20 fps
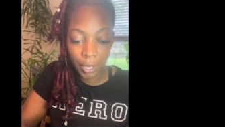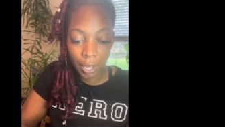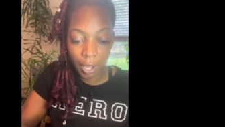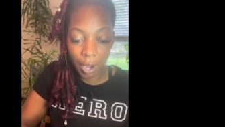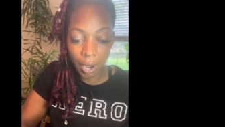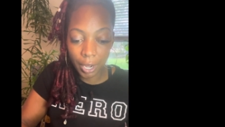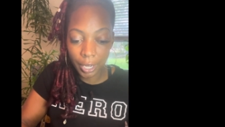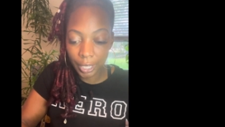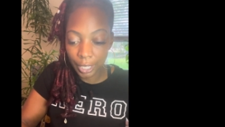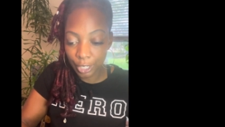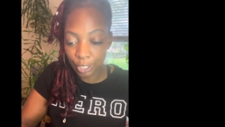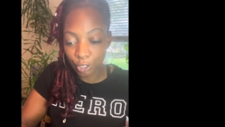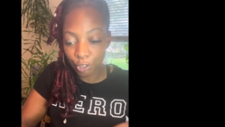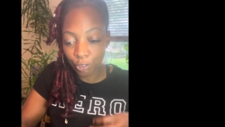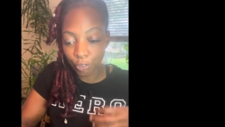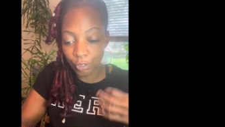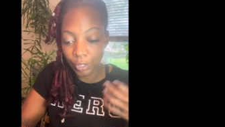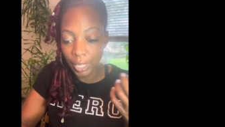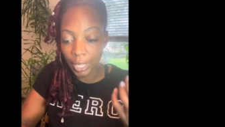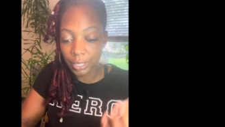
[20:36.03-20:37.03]
All right. And to
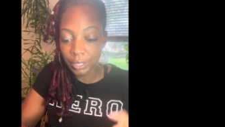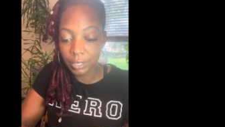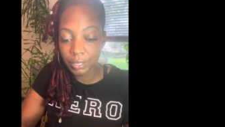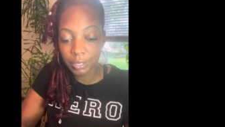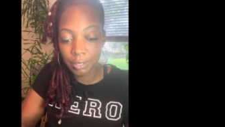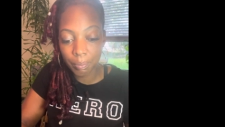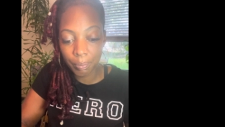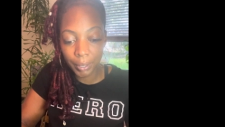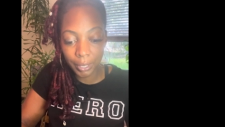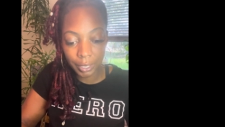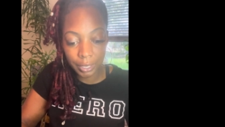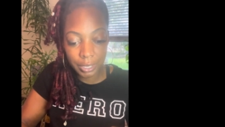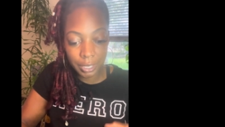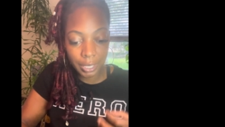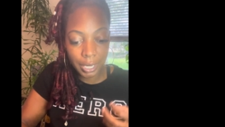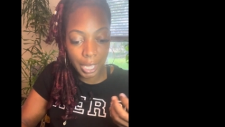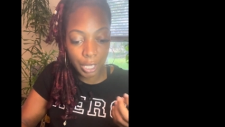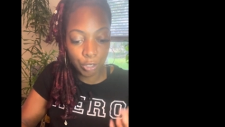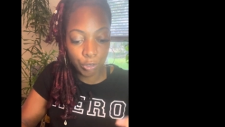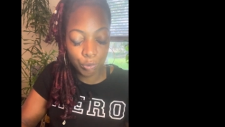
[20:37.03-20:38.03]
create the stability
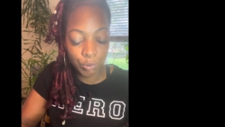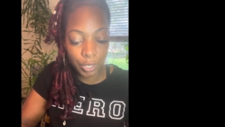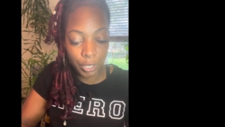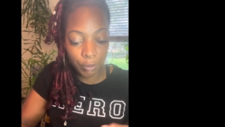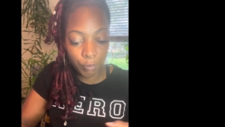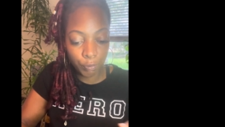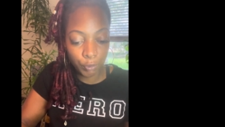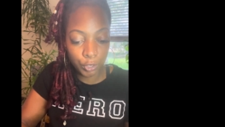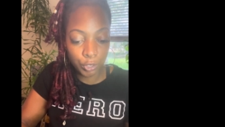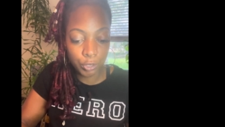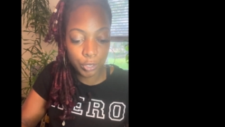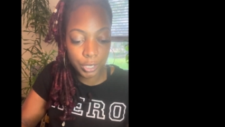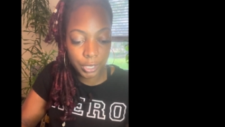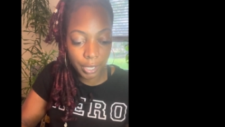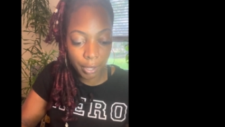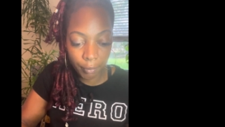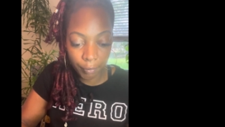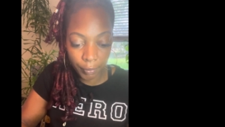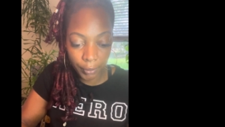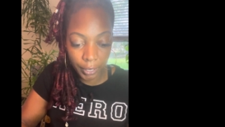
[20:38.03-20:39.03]
that you need for
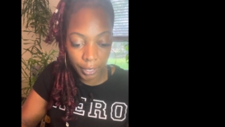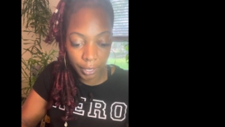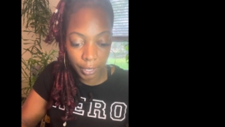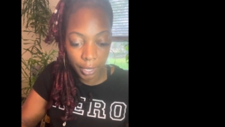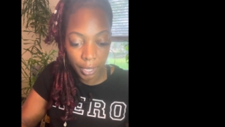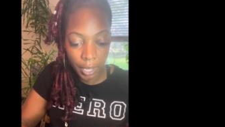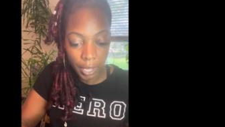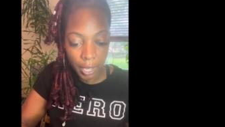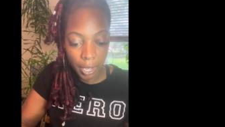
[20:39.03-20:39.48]
yourself here.